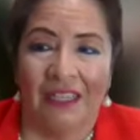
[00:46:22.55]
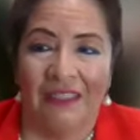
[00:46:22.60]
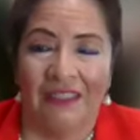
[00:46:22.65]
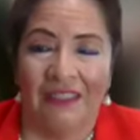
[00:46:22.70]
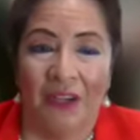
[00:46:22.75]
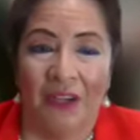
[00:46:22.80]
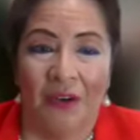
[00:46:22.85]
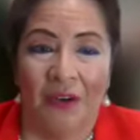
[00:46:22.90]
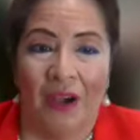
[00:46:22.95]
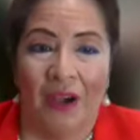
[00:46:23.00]

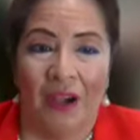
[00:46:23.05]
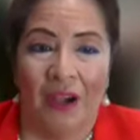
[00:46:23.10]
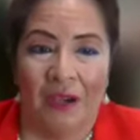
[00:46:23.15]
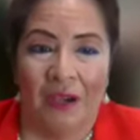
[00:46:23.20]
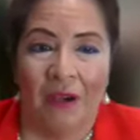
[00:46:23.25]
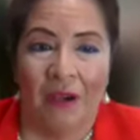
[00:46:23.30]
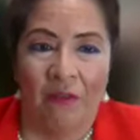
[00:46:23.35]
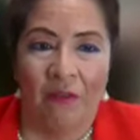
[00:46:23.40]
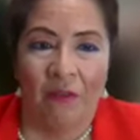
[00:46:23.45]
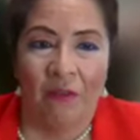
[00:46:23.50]

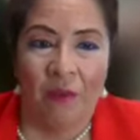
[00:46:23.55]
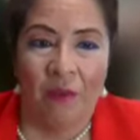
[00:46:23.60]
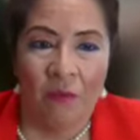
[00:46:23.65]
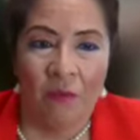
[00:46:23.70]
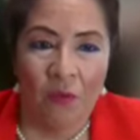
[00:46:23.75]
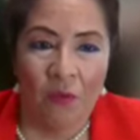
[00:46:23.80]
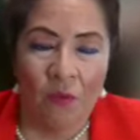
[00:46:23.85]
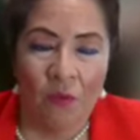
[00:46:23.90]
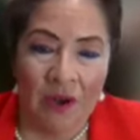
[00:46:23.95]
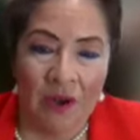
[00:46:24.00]
I
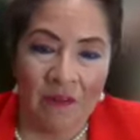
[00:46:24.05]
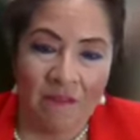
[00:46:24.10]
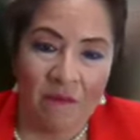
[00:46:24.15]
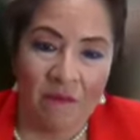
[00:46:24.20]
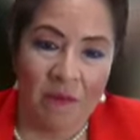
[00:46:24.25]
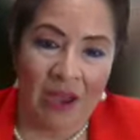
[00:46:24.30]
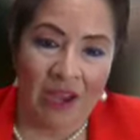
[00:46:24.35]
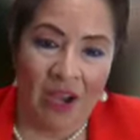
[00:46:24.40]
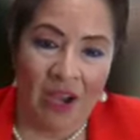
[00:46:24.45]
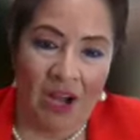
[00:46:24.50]
remember one of
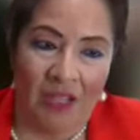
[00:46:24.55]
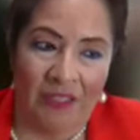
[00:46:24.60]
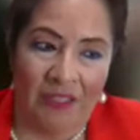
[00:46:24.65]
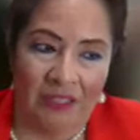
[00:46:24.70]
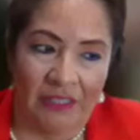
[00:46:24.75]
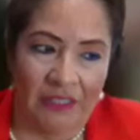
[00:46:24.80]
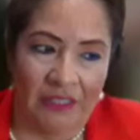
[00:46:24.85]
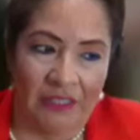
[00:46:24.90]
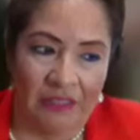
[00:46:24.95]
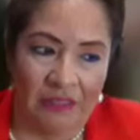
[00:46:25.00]
my
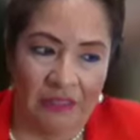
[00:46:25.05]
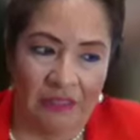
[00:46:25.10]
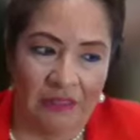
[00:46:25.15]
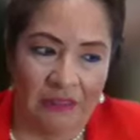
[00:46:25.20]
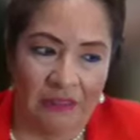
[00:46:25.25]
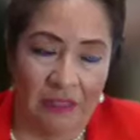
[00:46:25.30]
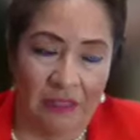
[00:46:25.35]
colleagues,